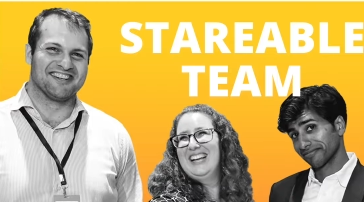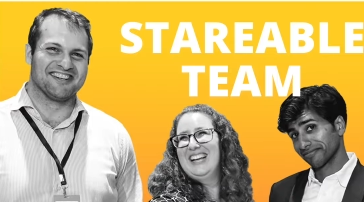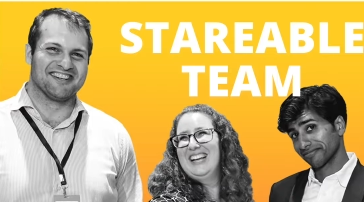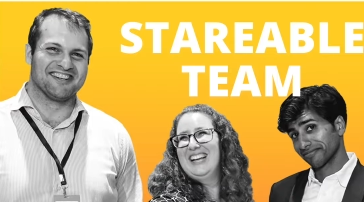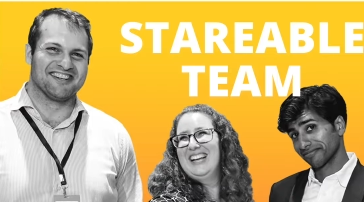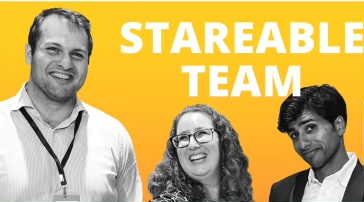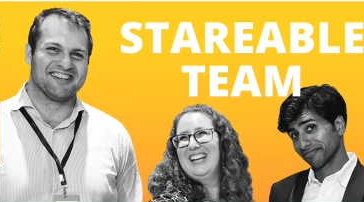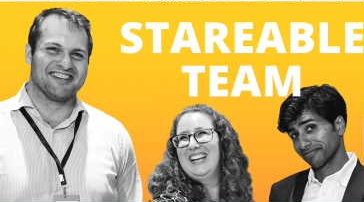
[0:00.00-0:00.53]

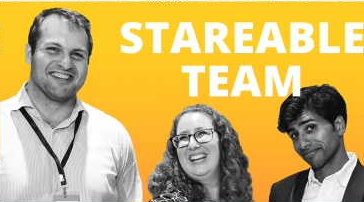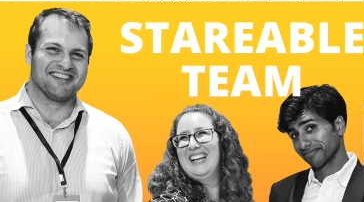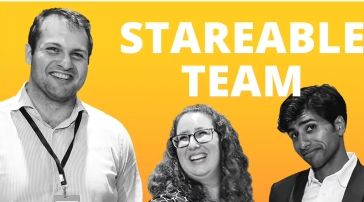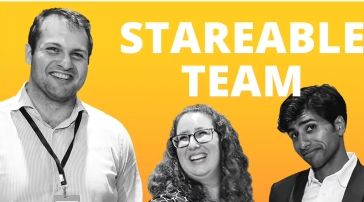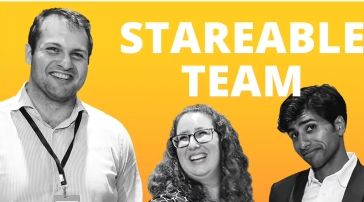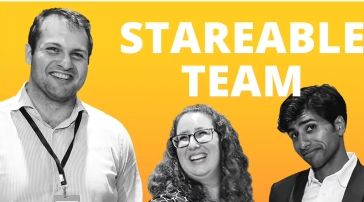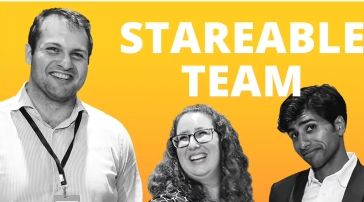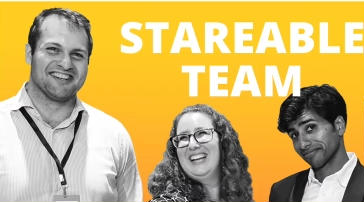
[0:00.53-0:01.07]

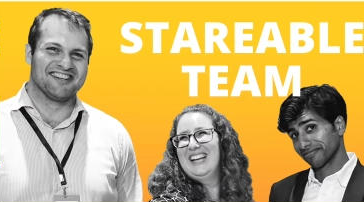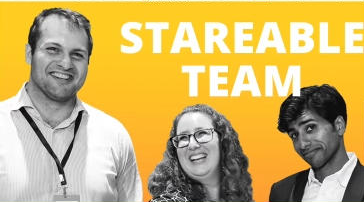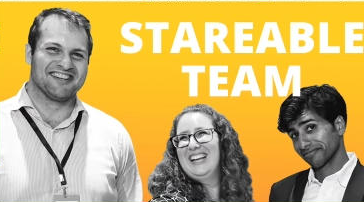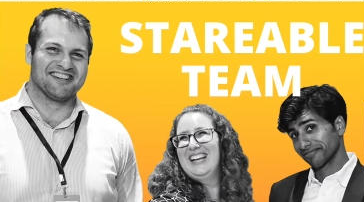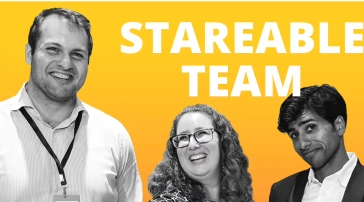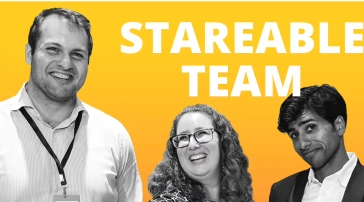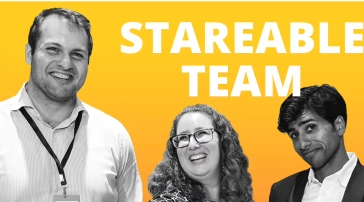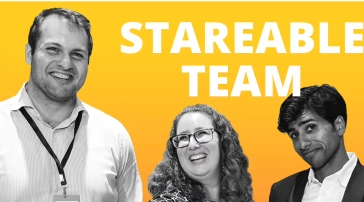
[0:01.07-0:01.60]

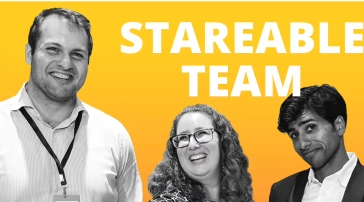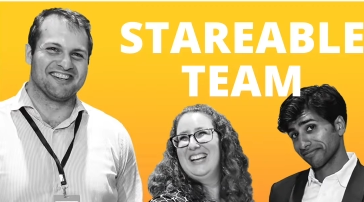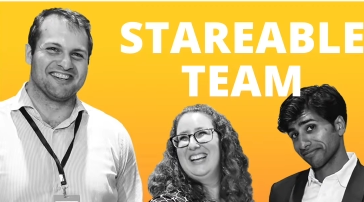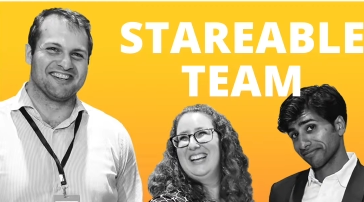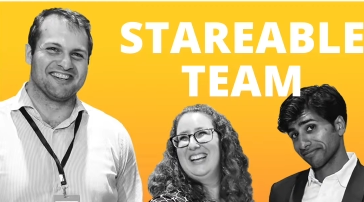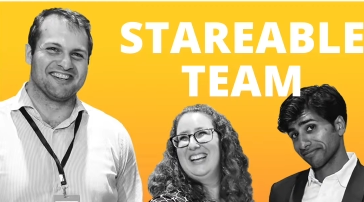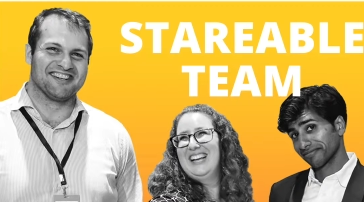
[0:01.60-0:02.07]
(silence)